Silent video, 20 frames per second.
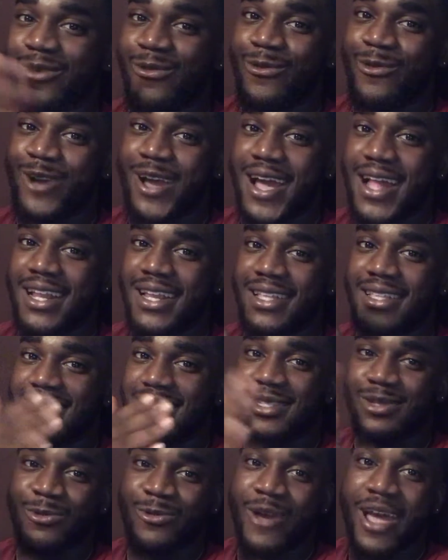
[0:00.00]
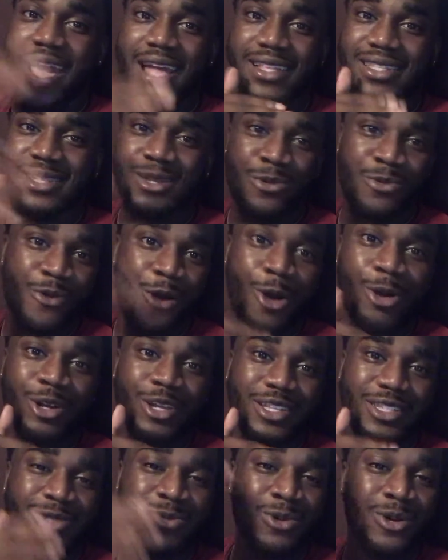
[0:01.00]
rats and
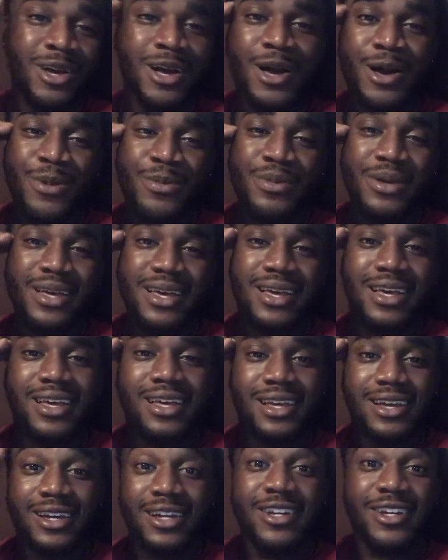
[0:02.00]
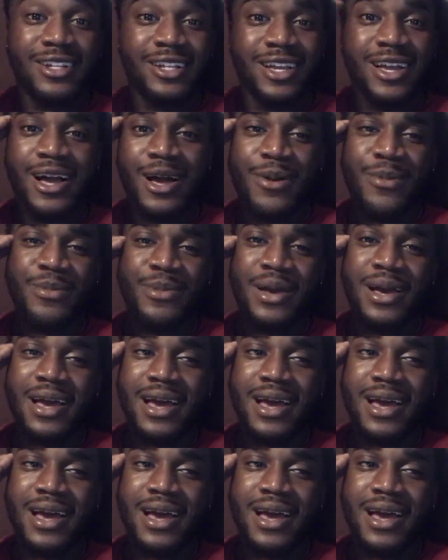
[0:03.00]
rodents could come.